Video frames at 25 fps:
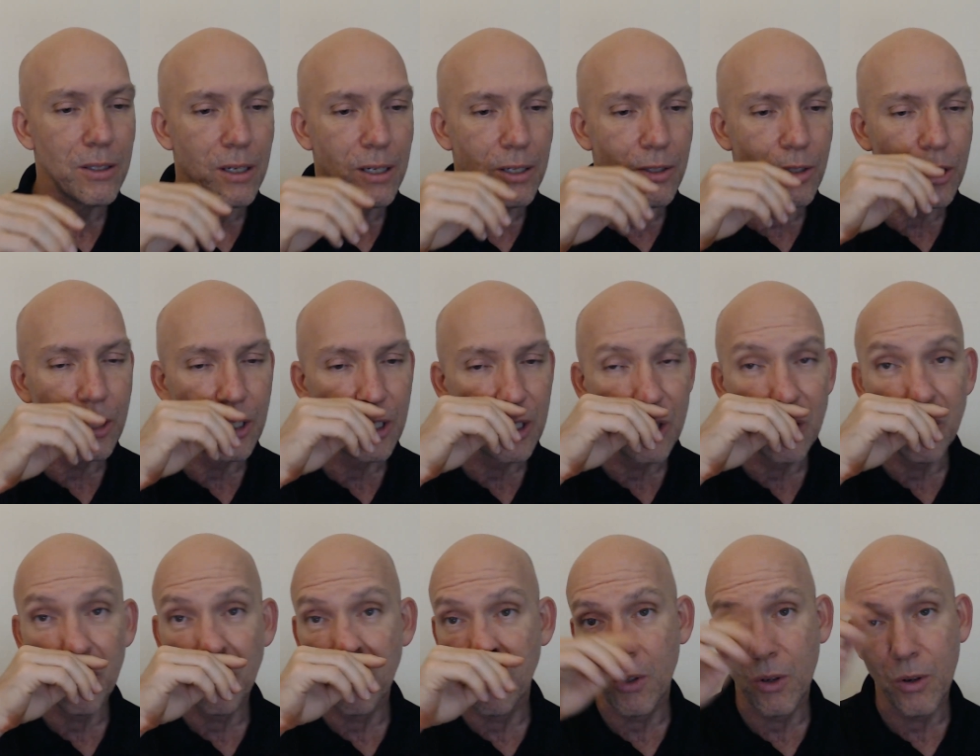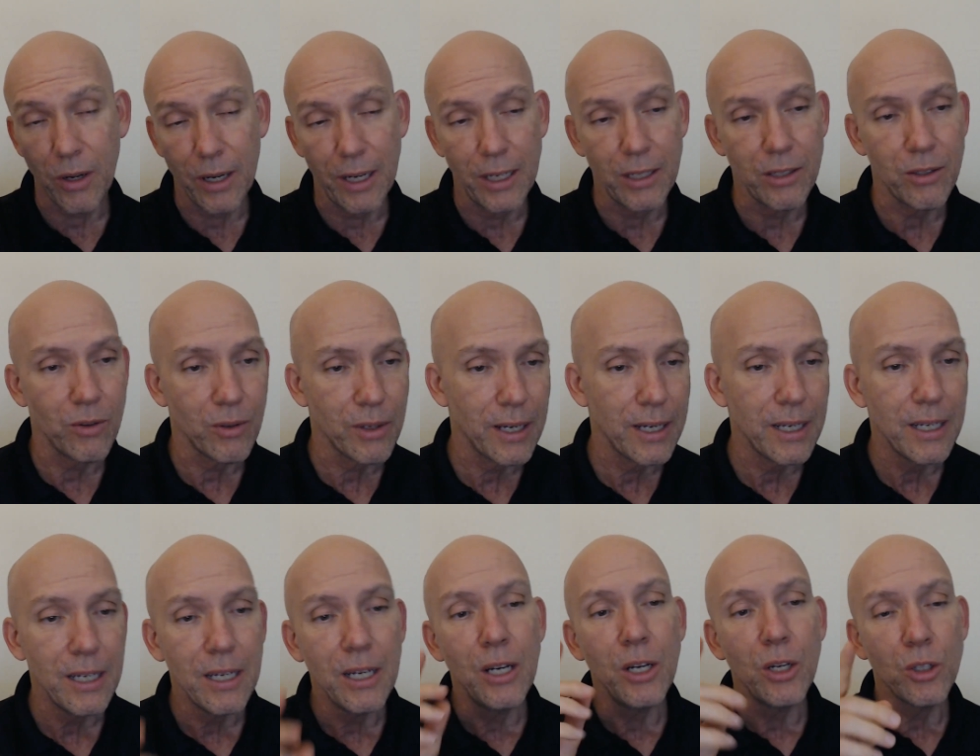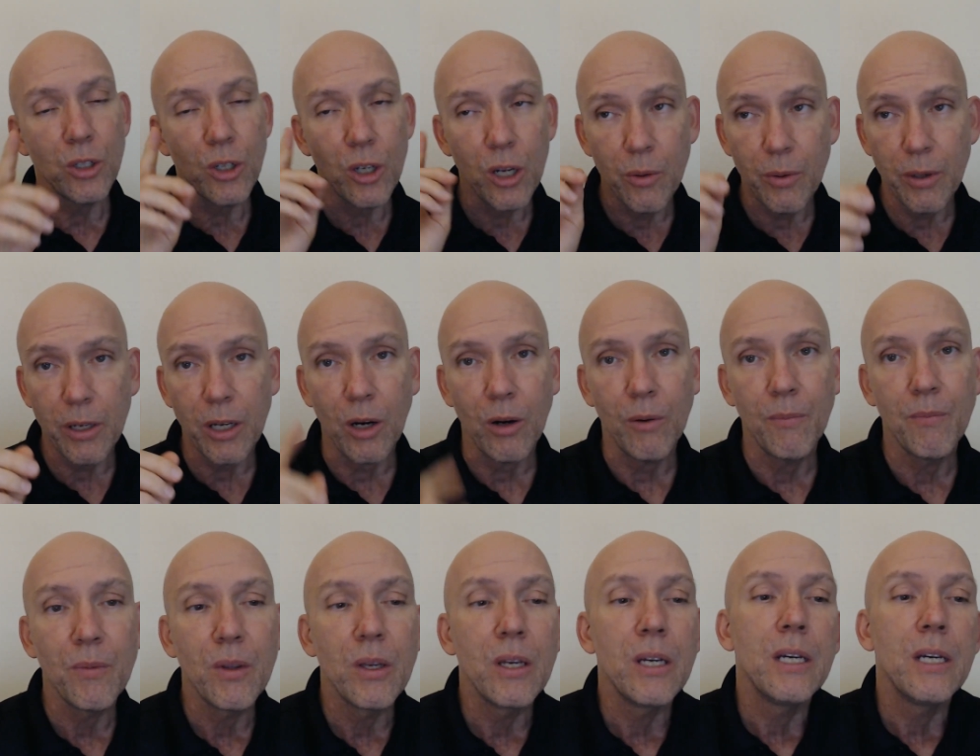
uh, Jesus was Christ. Okay, so here we go.